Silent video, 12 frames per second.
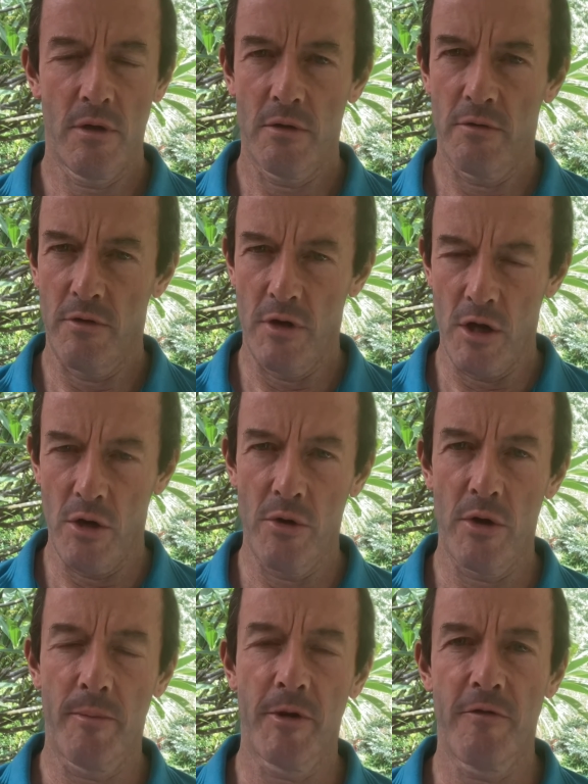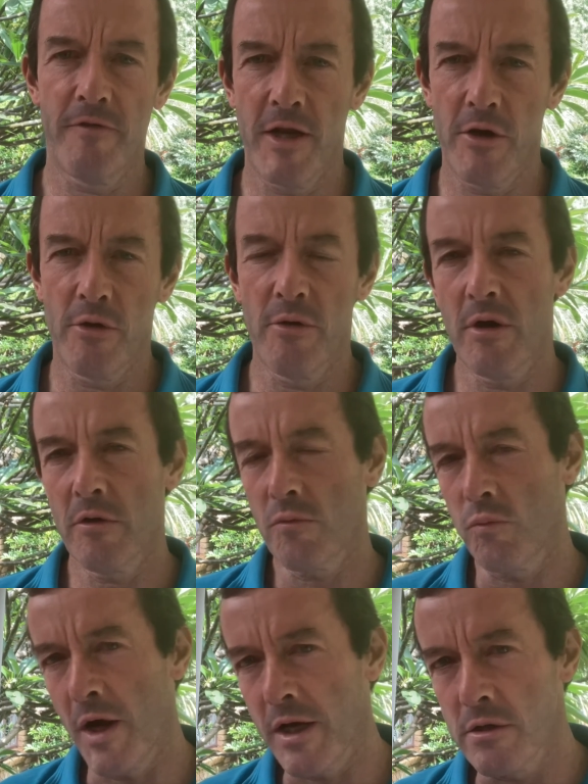Low nominal value growth,
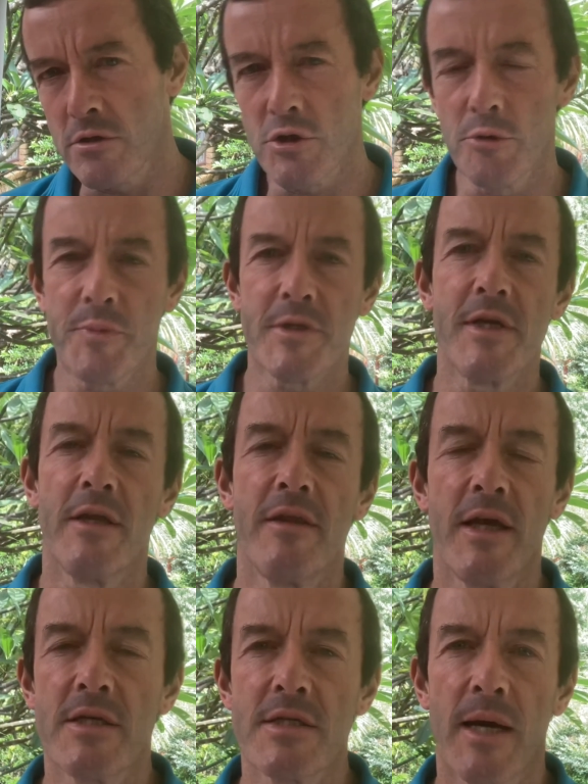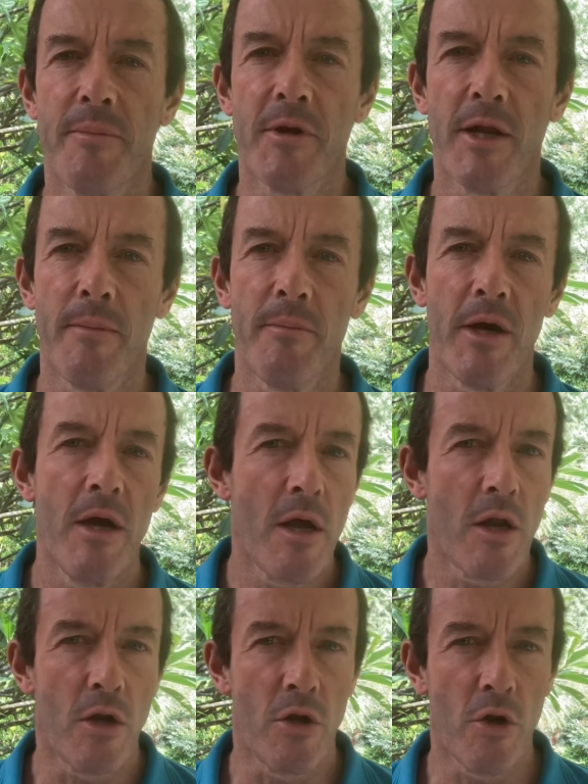1%, 2%, that type of number,
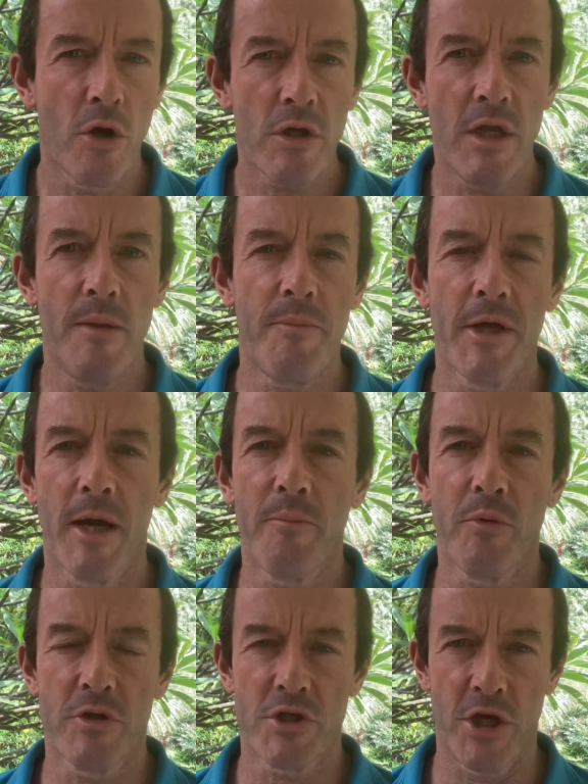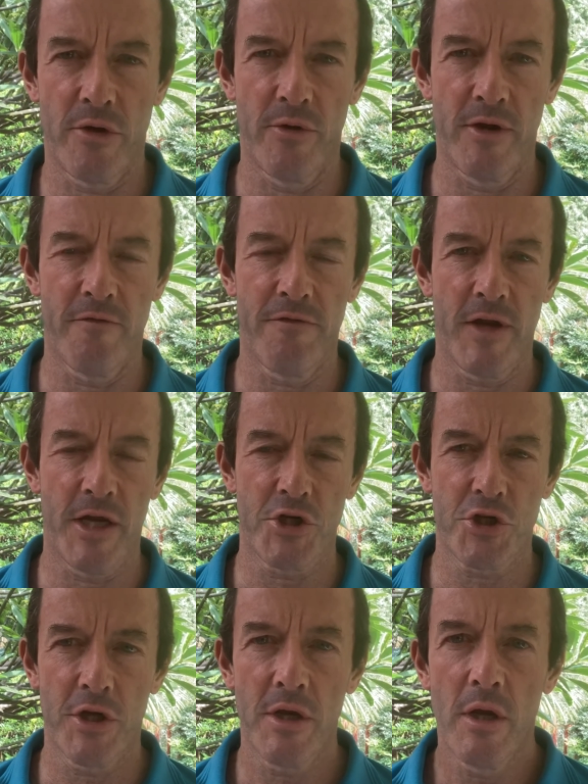not keeping up with general
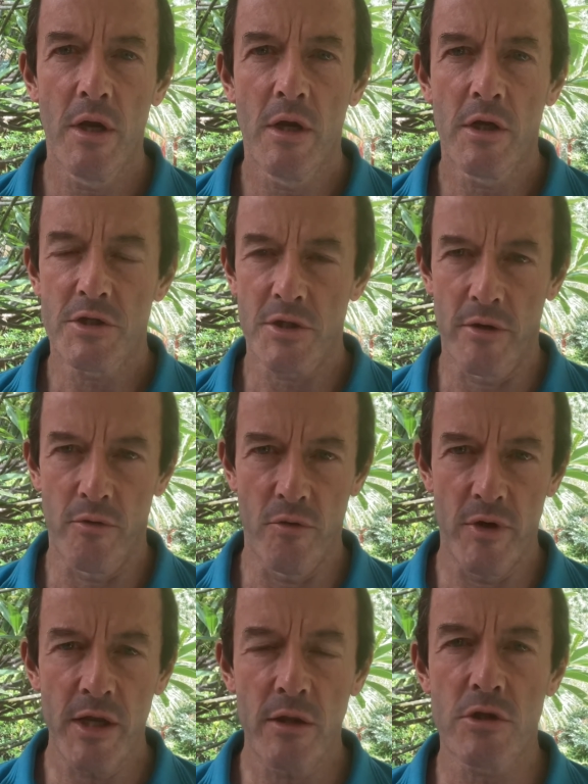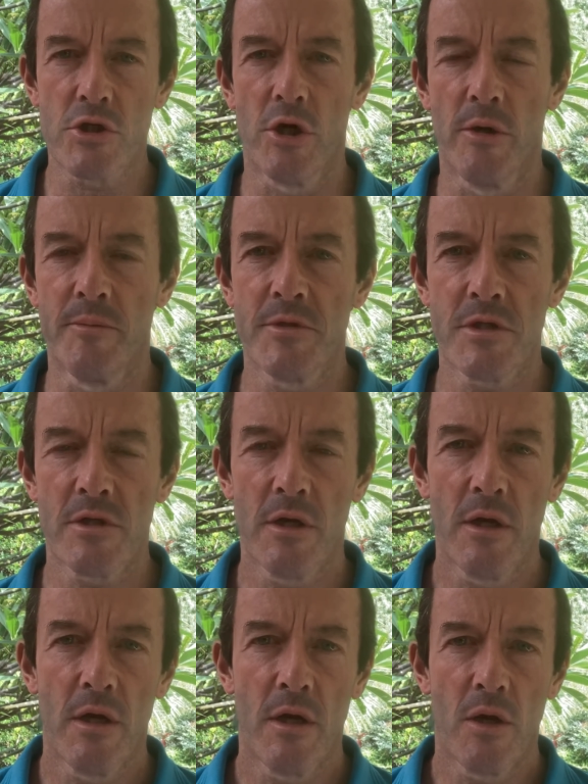inflation. So in real terms,
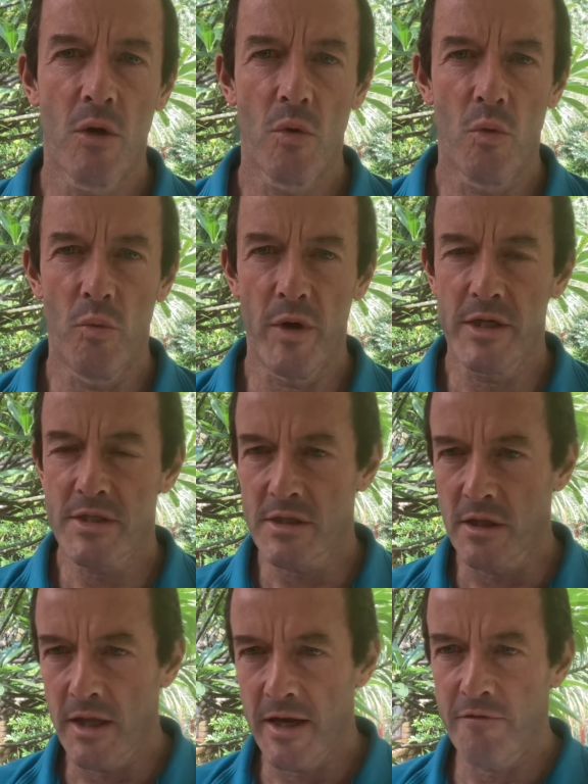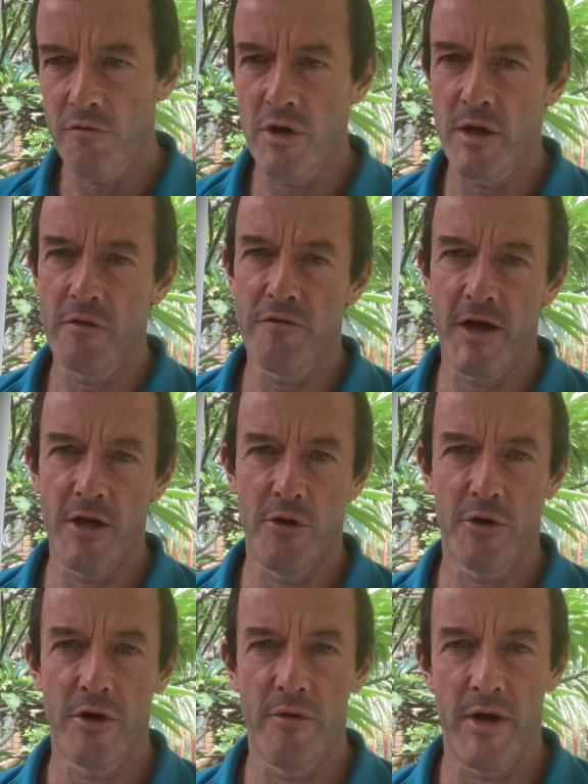we still have real value
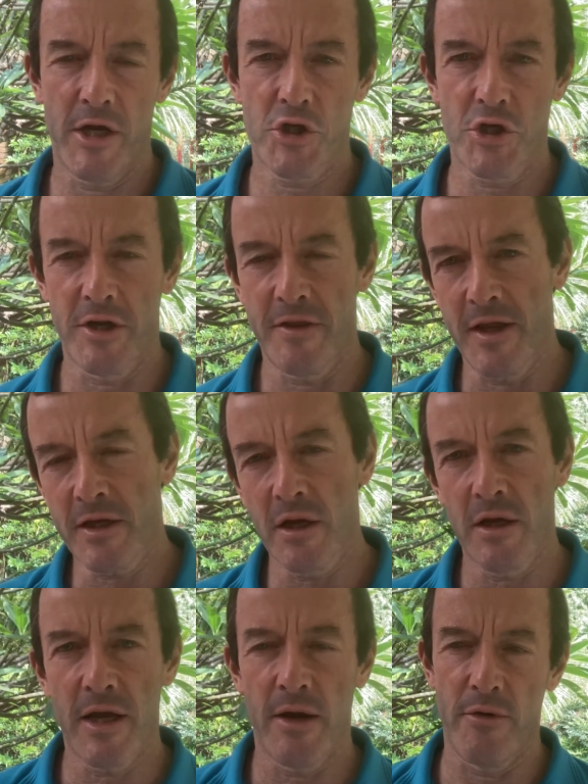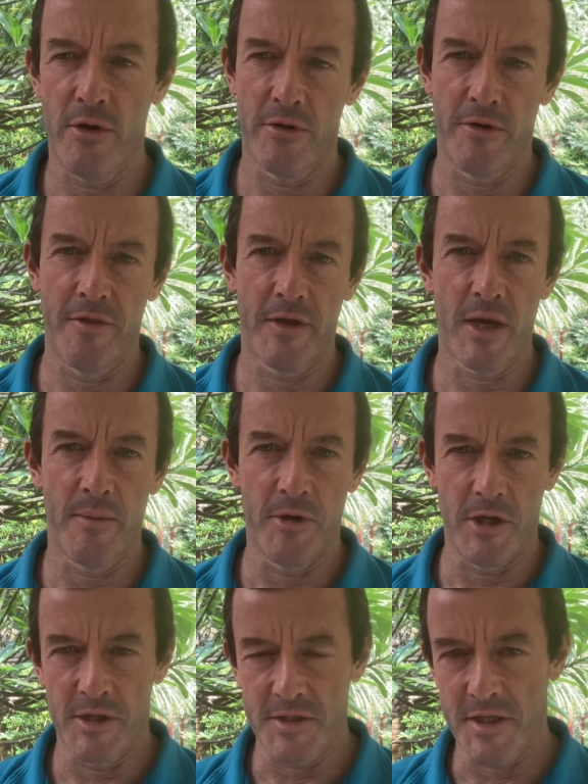correction, and that can carry on in the coming
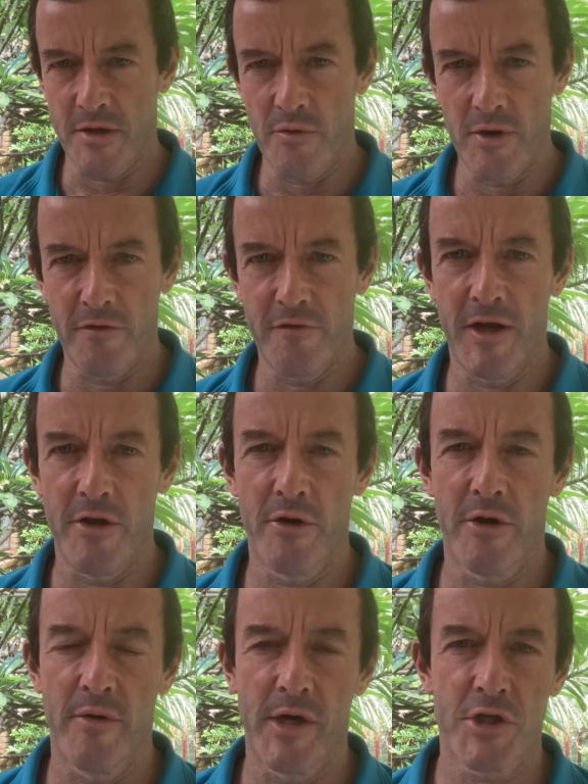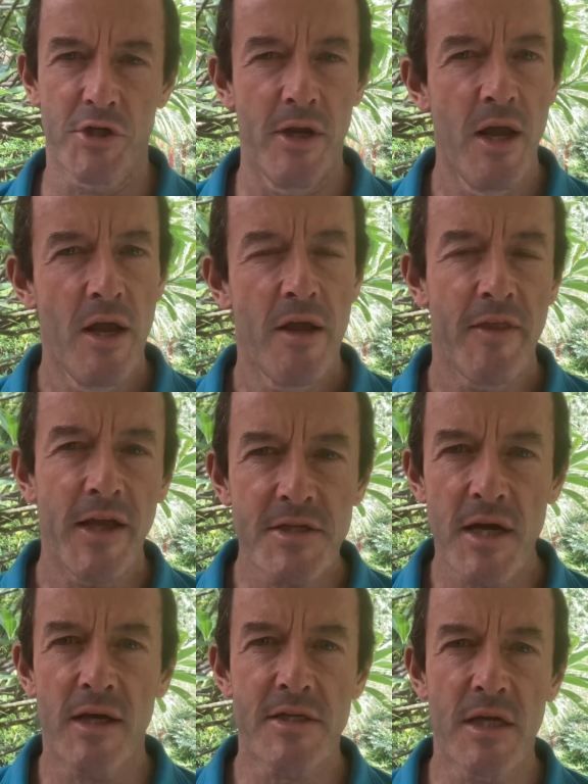years, that real value correction. That's
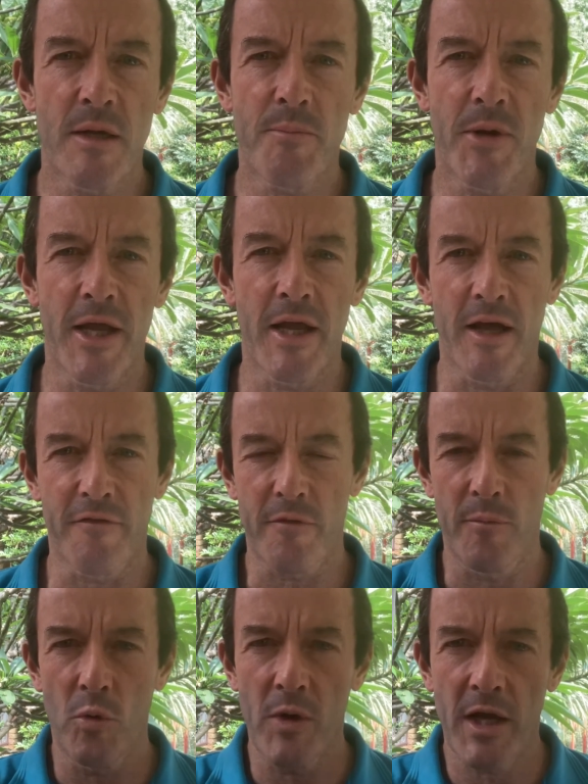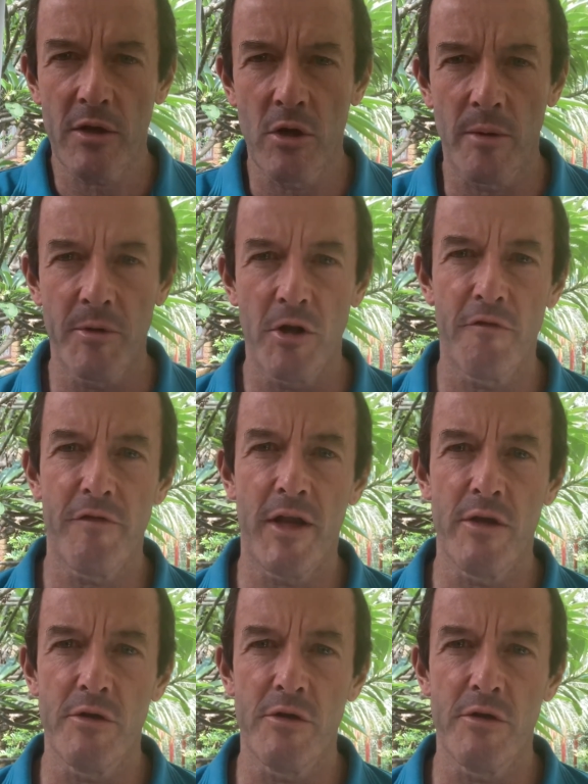how I see it playing out, from all-out nominal value